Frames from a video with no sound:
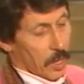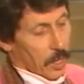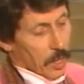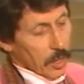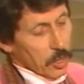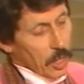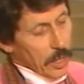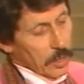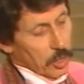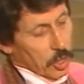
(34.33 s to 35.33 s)
Then there's the
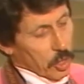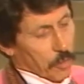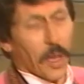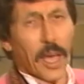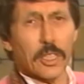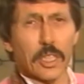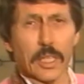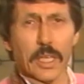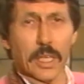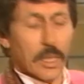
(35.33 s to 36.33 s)
lens itself.
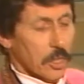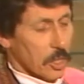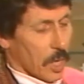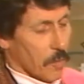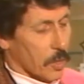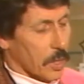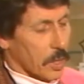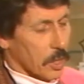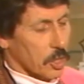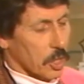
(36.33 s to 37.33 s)
Actually, in this camera,
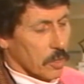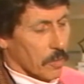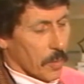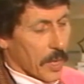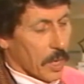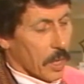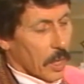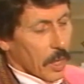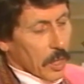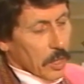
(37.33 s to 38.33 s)
it consists of about
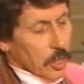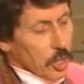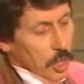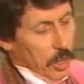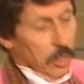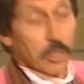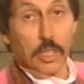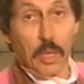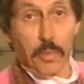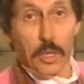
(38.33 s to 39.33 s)
6
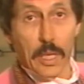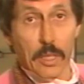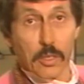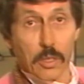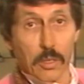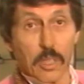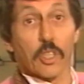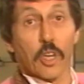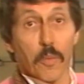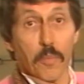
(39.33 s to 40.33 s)
separate lenses. It's
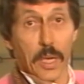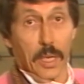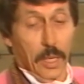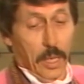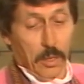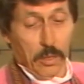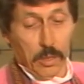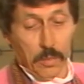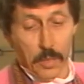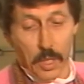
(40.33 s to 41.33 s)
a compound
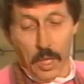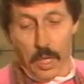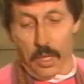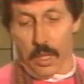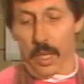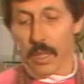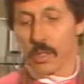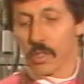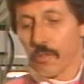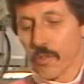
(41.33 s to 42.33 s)
lens. Then
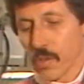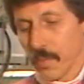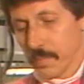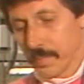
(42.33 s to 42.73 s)
there's the film.